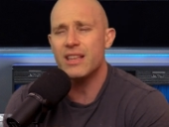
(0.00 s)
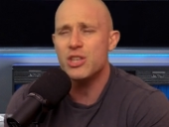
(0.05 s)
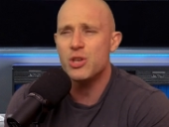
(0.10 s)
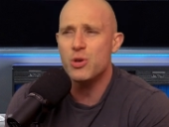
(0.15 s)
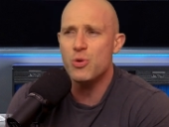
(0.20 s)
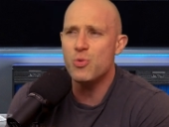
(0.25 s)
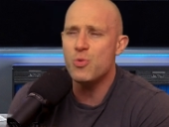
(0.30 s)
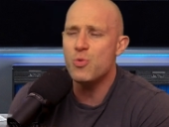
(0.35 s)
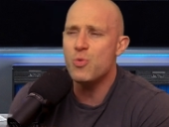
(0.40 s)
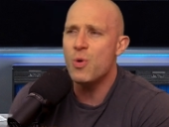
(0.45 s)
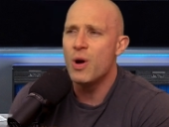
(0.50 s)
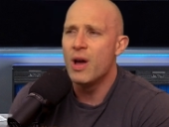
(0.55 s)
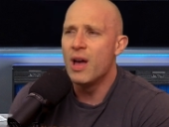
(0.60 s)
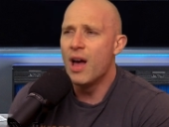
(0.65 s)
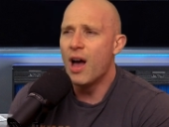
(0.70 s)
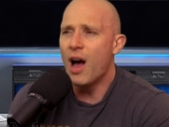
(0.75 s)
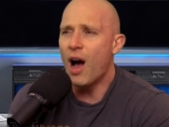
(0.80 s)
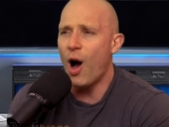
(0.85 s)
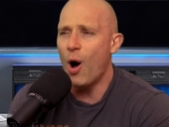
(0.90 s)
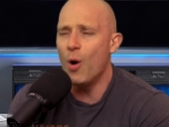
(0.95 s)
you
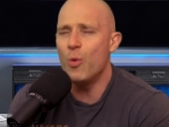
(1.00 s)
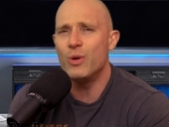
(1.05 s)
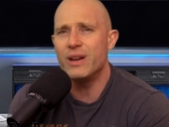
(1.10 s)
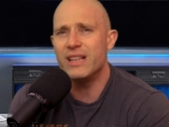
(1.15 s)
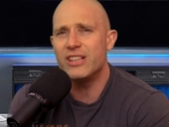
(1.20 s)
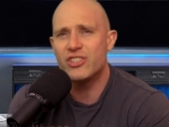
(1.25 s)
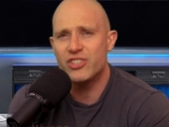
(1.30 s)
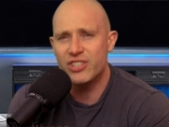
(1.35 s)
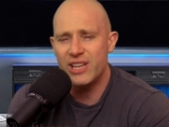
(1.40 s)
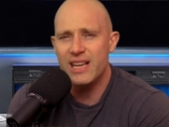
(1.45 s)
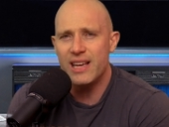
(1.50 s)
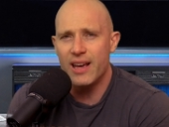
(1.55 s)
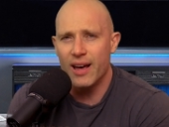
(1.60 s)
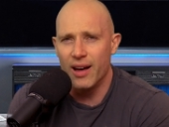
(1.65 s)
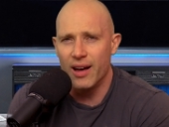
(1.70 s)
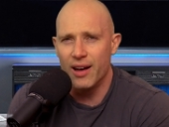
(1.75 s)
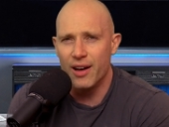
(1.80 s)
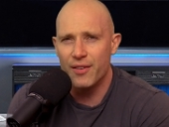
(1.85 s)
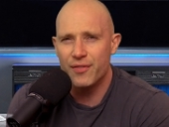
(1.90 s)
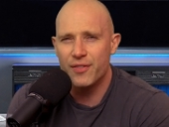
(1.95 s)
only see
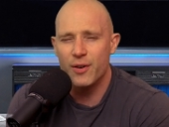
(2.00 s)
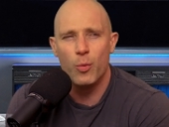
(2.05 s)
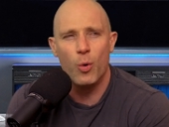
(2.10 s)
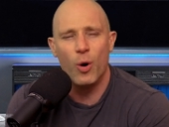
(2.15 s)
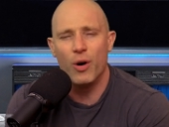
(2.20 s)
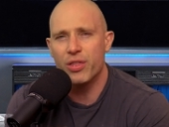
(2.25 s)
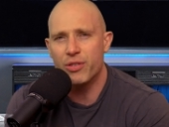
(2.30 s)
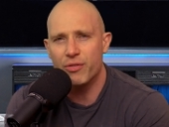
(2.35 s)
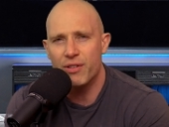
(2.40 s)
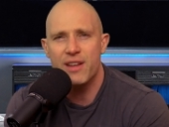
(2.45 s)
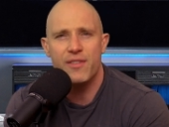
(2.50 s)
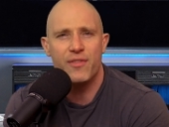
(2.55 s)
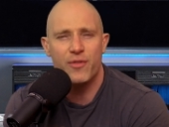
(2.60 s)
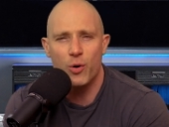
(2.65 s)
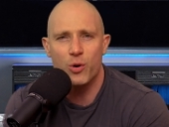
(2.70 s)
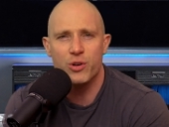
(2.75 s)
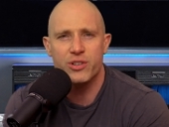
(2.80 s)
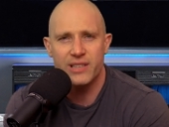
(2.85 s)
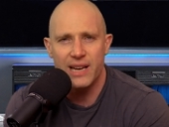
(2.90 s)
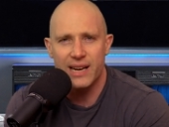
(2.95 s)
her for what three
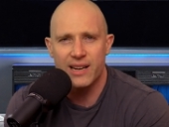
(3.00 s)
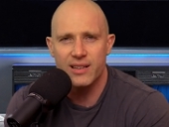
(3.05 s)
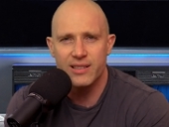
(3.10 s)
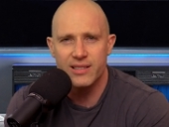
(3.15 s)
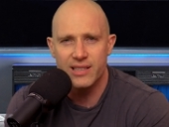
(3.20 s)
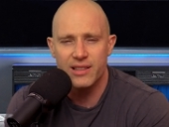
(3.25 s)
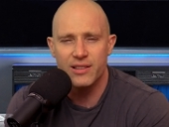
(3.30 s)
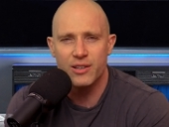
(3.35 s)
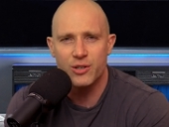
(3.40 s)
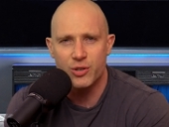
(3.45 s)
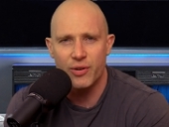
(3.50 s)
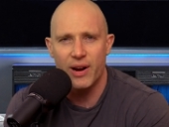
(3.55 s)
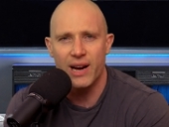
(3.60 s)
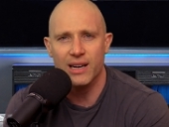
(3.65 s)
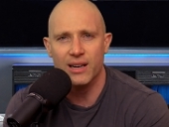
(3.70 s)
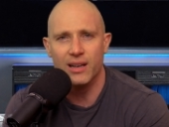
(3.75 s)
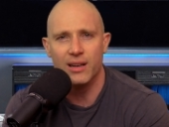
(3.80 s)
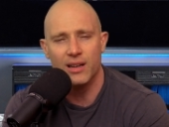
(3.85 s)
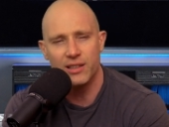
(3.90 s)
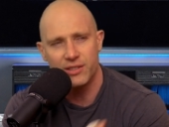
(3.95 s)
four seconds in the
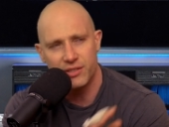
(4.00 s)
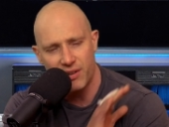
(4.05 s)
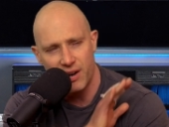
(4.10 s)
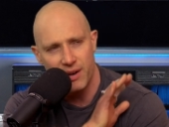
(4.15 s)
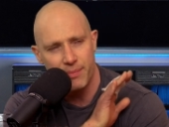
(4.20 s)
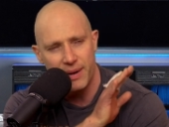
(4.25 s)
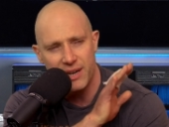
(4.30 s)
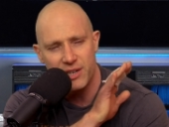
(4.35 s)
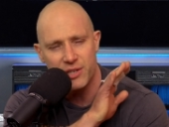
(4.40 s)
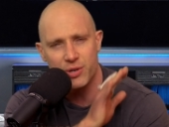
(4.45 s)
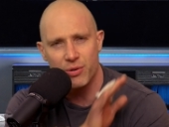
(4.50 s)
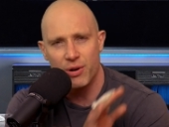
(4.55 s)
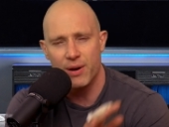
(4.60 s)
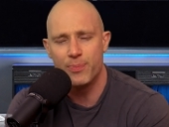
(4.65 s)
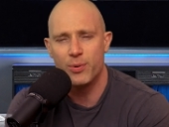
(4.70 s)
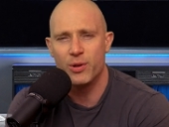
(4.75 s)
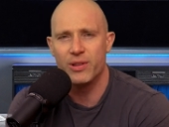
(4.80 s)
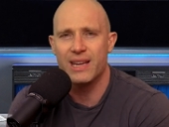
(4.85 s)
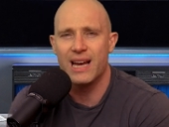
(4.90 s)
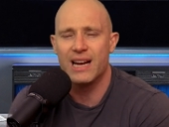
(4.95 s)
trailer i'll try and make sure
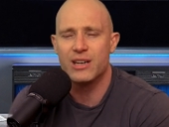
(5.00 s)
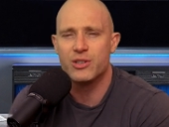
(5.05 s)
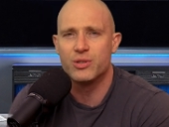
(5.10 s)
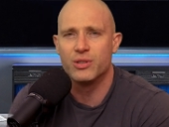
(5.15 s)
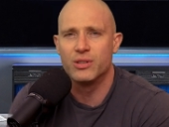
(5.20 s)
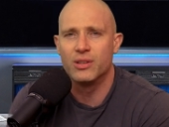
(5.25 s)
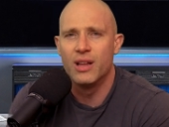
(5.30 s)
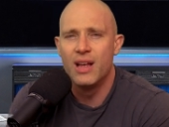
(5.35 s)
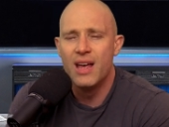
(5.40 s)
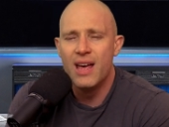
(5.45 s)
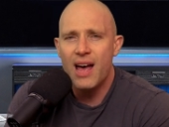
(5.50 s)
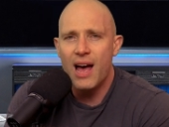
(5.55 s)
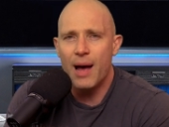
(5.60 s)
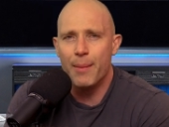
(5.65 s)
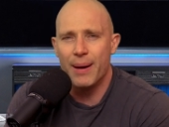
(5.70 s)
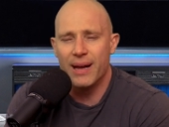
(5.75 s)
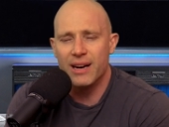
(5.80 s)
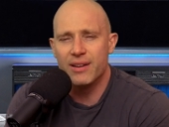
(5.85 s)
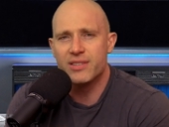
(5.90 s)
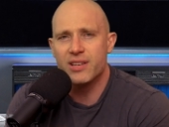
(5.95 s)
i put the actual
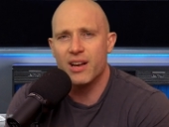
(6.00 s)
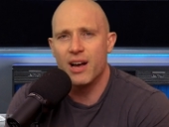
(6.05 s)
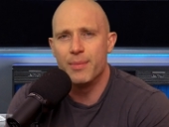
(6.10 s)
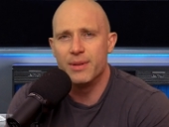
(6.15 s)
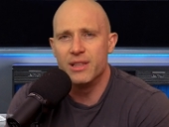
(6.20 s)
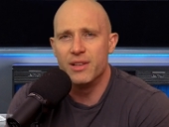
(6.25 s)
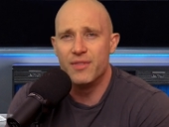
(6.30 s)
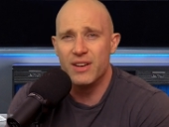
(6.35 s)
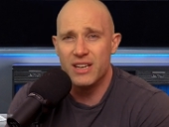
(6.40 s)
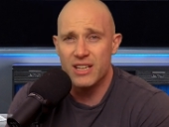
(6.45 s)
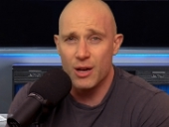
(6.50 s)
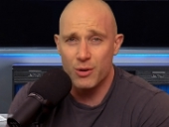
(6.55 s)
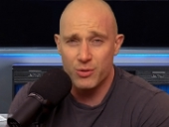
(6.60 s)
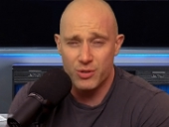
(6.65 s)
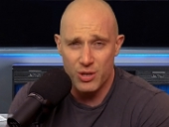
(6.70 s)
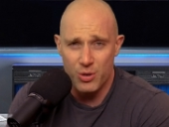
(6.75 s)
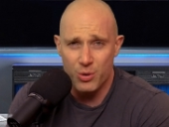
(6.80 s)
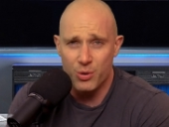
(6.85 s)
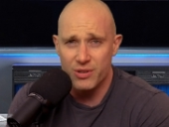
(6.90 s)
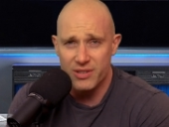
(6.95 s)
amount of time in the video
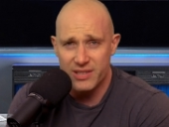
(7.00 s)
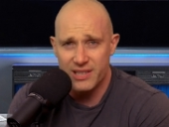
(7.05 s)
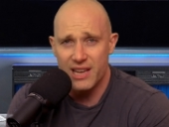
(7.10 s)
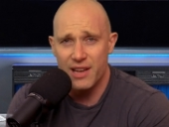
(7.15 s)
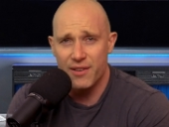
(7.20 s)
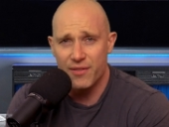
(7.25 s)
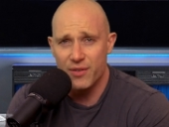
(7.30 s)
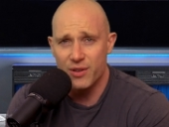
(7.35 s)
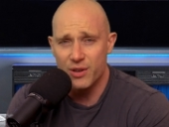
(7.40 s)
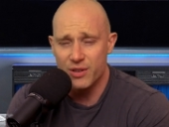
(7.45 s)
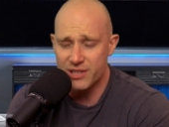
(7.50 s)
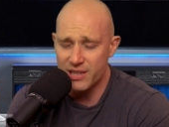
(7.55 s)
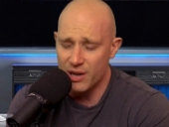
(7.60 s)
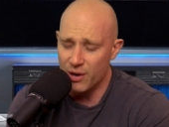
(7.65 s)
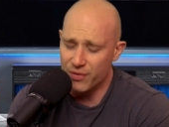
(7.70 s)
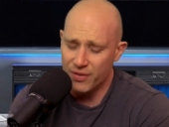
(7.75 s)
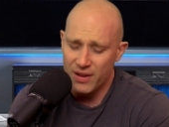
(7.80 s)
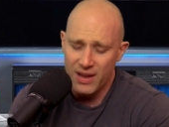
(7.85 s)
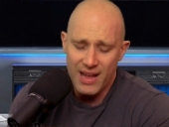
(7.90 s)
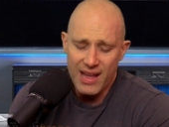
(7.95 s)
so you can see it for
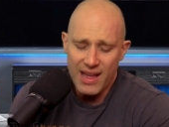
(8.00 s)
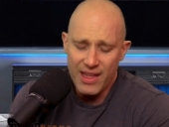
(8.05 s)
yourself